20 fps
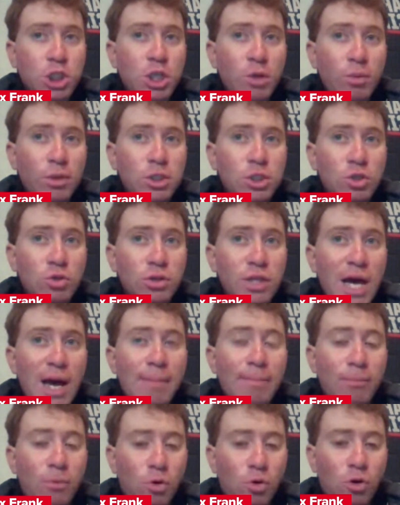And I wish he
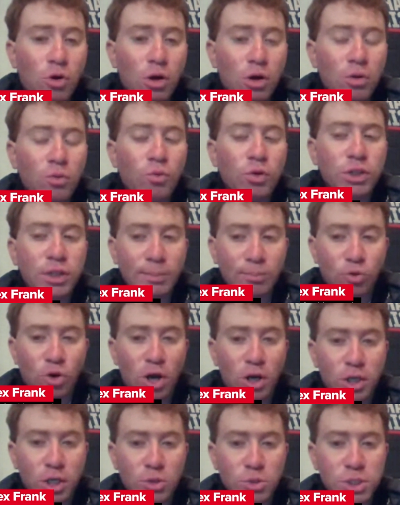would do that
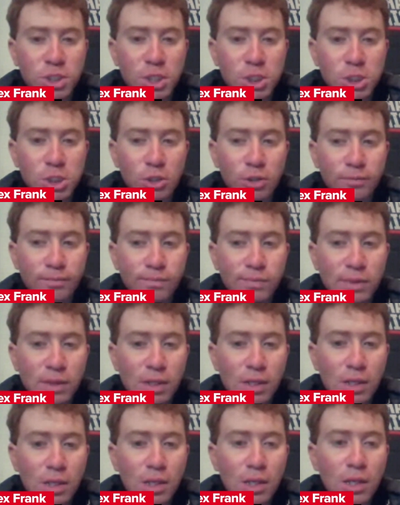more with the Broncos
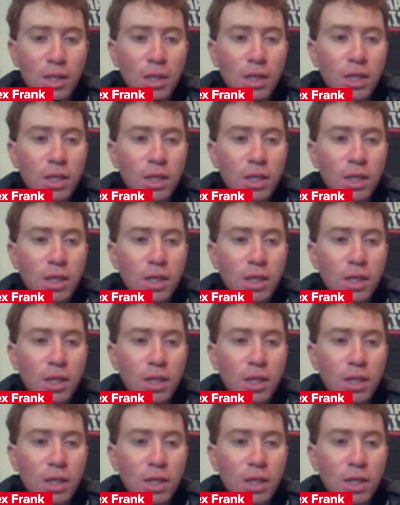this year.